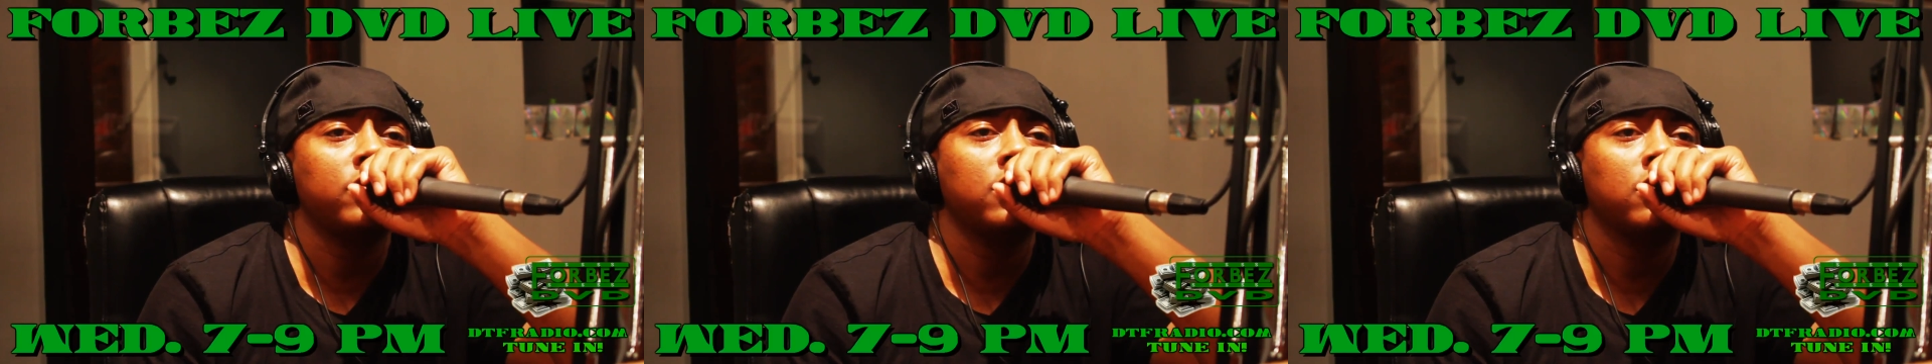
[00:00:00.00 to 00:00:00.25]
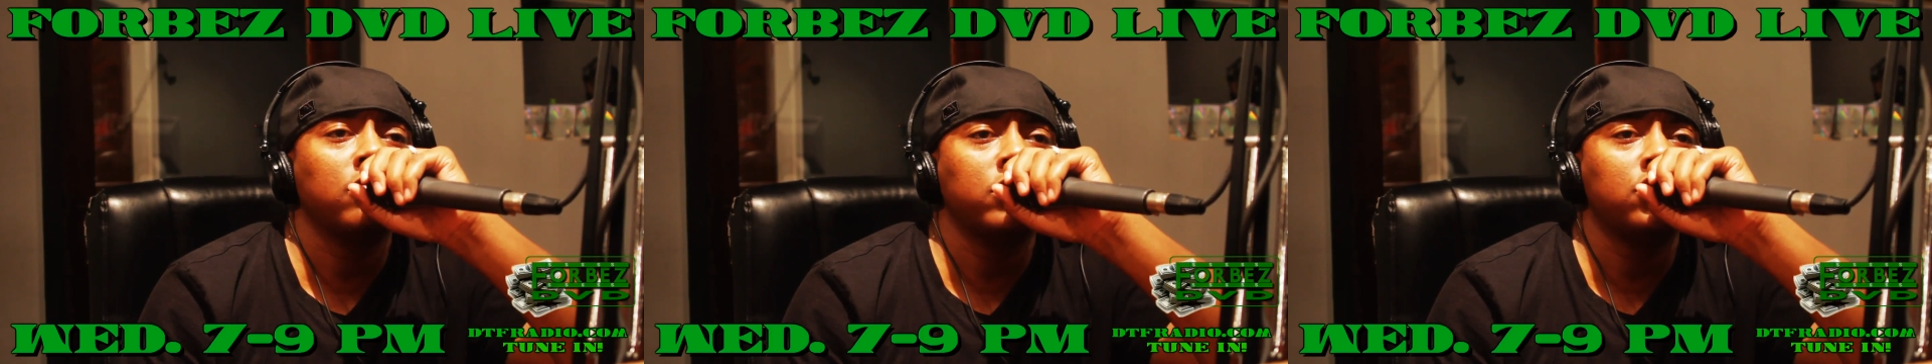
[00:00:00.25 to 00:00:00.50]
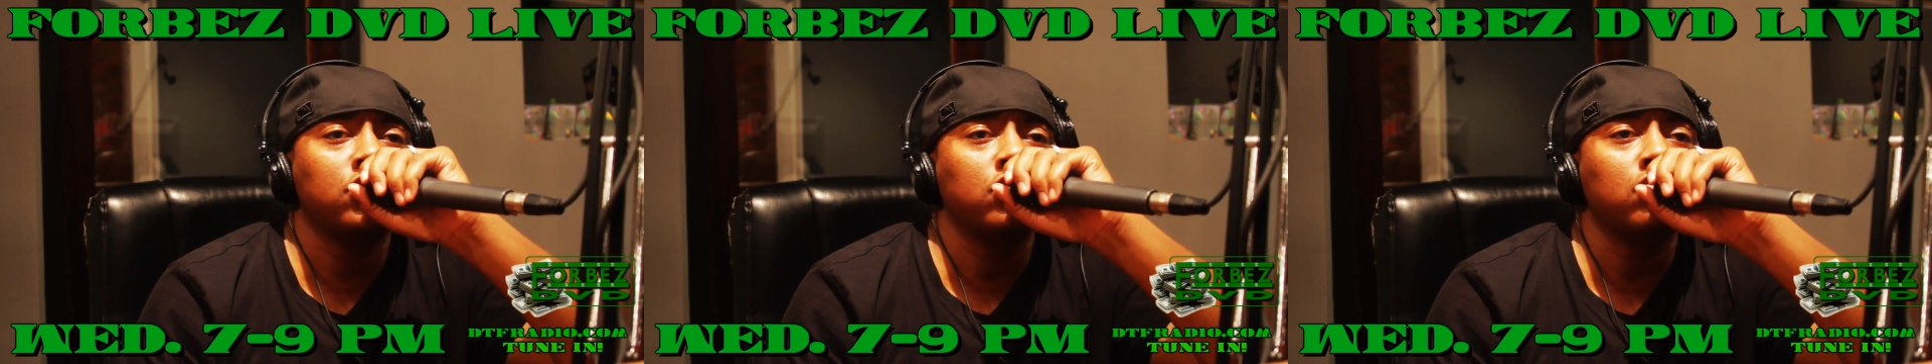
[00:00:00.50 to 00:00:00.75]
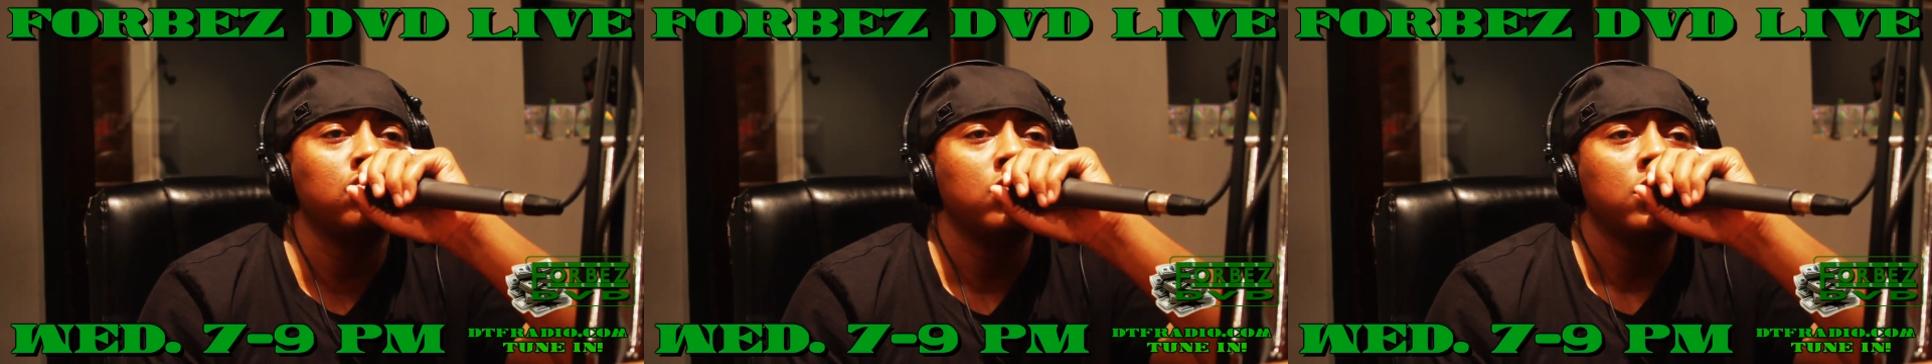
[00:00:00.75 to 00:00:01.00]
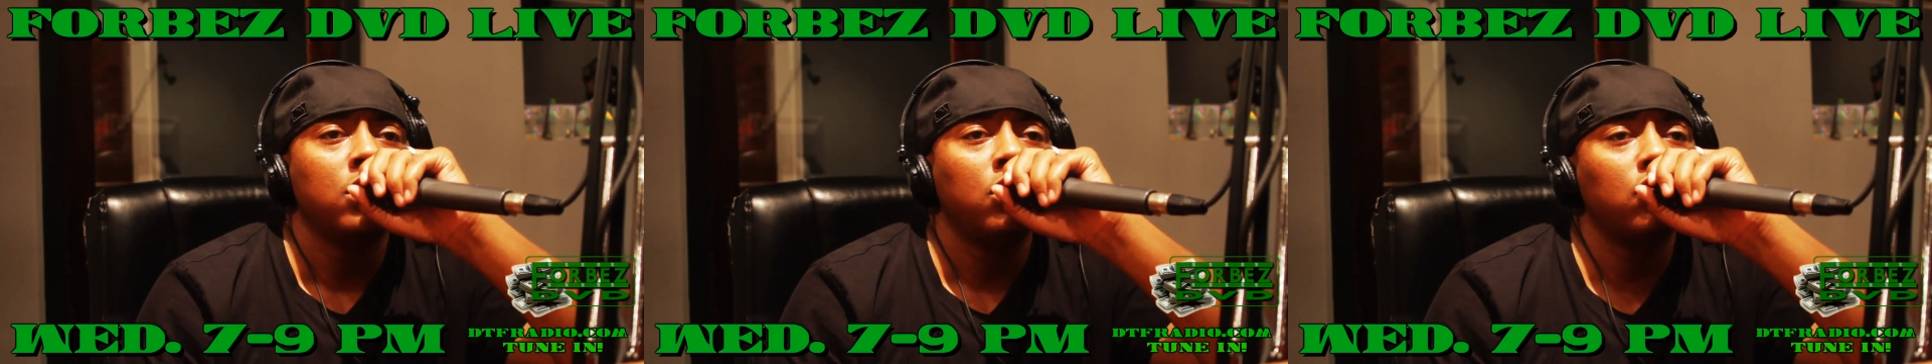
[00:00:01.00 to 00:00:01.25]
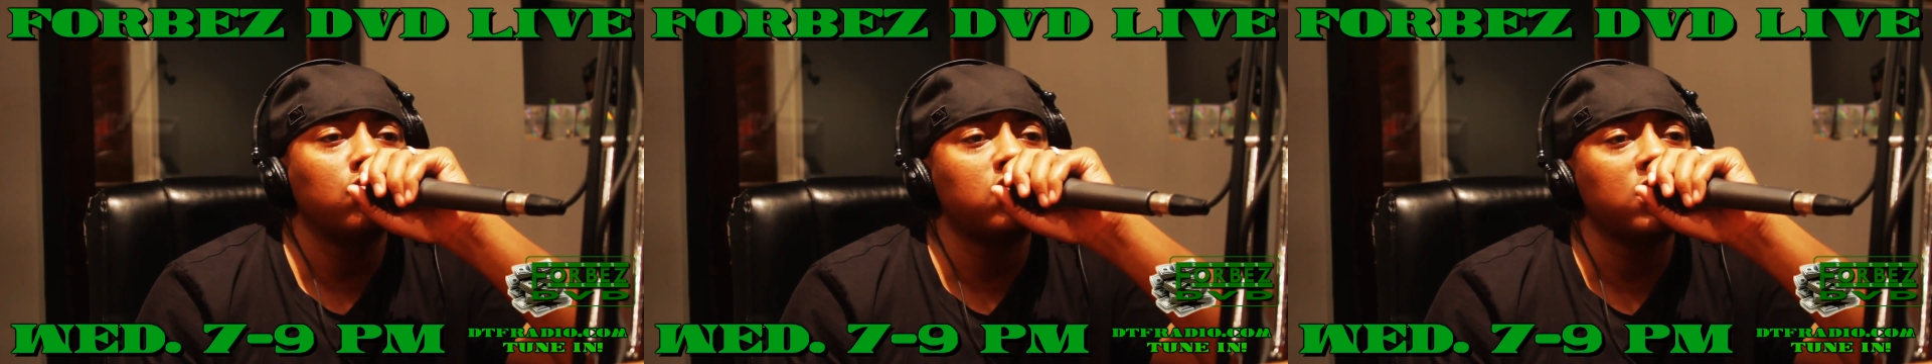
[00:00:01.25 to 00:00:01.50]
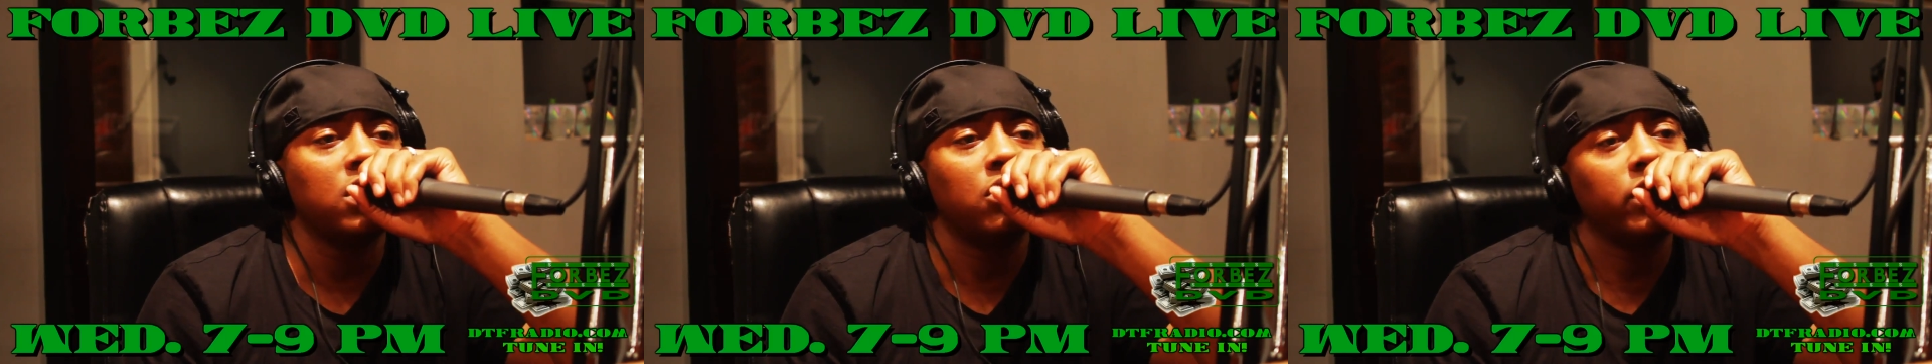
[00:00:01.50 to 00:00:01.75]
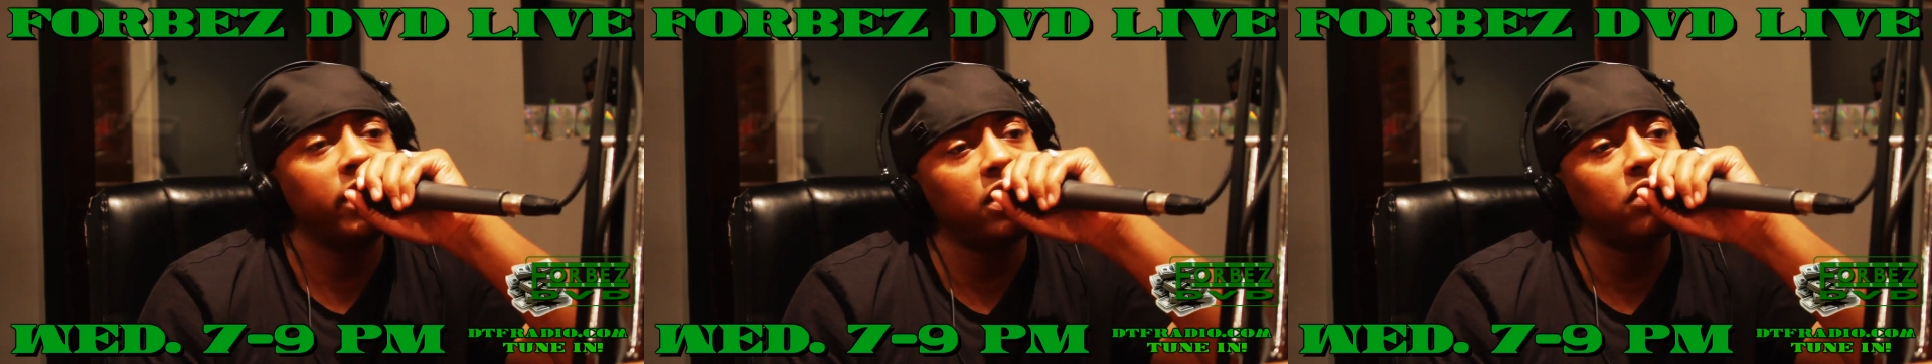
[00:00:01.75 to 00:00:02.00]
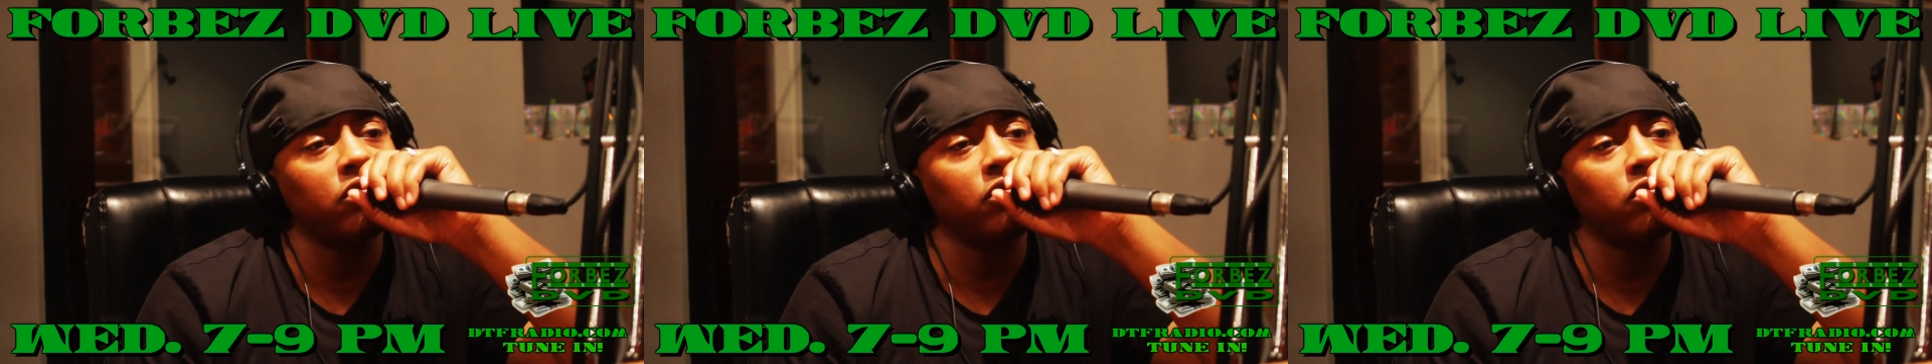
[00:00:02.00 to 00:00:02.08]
the original Hotel and